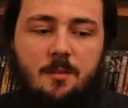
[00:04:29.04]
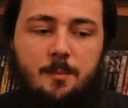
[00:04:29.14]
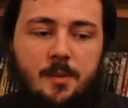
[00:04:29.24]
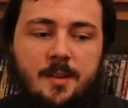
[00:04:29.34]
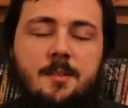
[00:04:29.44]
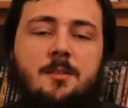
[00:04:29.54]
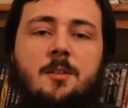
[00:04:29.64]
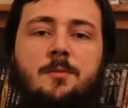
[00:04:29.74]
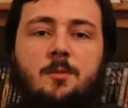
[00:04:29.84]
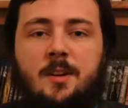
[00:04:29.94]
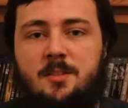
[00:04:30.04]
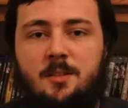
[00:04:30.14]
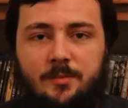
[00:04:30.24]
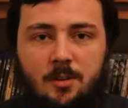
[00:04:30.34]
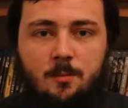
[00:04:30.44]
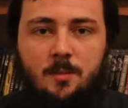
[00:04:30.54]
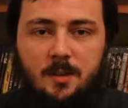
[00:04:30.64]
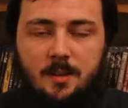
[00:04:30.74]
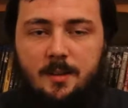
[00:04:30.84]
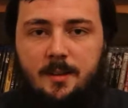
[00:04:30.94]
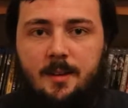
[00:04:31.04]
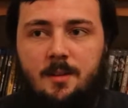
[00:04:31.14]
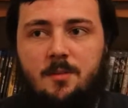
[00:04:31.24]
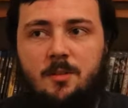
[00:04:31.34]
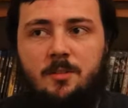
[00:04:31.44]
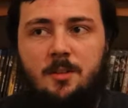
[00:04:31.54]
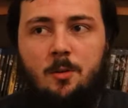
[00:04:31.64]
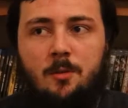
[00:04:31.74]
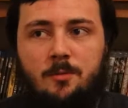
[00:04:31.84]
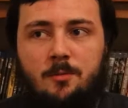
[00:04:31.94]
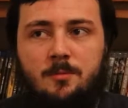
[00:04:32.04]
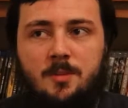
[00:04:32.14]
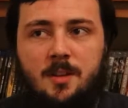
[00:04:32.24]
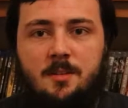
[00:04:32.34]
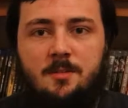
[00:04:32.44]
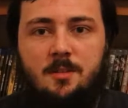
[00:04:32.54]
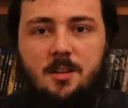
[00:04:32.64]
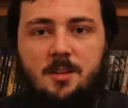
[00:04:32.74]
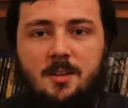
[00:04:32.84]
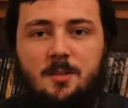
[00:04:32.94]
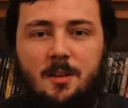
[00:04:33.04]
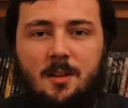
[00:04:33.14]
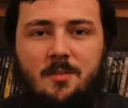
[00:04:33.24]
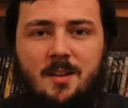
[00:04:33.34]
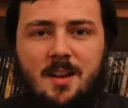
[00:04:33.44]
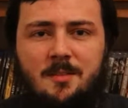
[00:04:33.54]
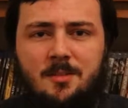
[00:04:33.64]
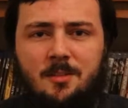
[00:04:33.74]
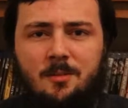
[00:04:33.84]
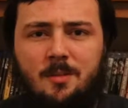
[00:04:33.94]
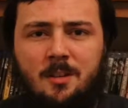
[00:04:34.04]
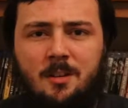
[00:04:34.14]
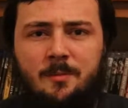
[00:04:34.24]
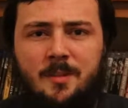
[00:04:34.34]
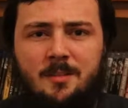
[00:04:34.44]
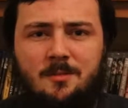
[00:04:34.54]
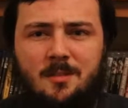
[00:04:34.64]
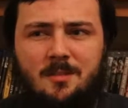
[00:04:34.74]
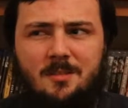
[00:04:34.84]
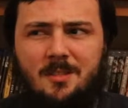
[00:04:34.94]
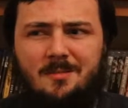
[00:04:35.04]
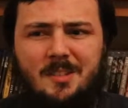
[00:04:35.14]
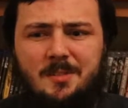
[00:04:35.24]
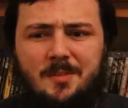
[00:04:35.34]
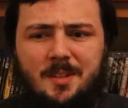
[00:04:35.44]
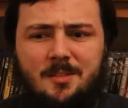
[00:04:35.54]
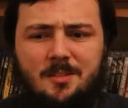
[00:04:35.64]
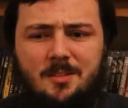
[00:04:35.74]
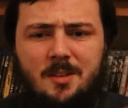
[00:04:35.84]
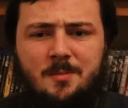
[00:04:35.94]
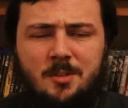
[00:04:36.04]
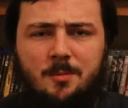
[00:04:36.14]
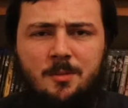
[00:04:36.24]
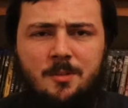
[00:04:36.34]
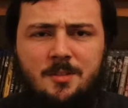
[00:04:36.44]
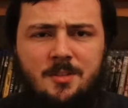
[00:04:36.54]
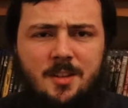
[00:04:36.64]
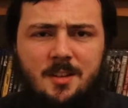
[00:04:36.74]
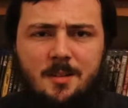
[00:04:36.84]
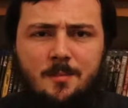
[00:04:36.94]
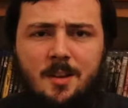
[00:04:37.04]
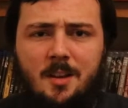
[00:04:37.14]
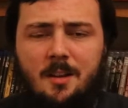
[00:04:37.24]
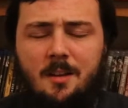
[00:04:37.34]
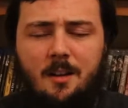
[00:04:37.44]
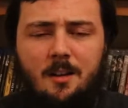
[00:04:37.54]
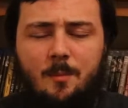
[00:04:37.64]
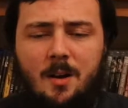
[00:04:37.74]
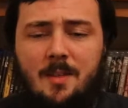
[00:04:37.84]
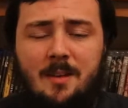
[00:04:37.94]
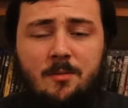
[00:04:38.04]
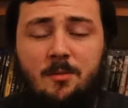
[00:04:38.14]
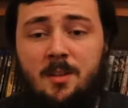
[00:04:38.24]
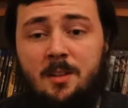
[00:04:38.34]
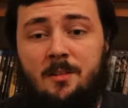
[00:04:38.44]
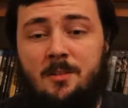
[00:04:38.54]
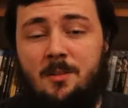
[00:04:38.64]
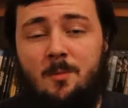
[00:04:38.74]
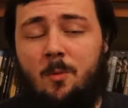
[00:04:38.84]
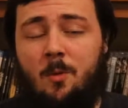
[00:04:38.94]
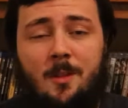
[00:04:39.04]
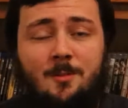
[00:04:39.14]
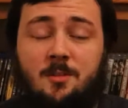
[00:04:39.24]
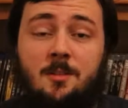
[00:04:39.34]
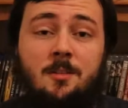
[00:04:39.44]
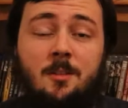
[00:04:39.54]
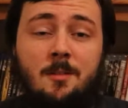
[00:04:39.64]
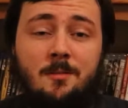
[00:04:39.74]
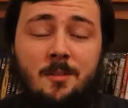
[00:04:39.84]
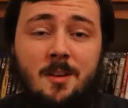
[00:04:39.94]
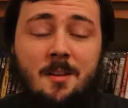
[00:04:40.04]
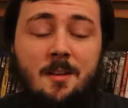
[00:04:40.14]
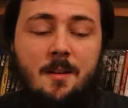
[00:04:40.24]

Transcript: but then, for the rest of the film, in really, really awful scenes, he's kind of there still, and I think at times Tom Cruise is seeing him. I never really understood what they were trying to go for there,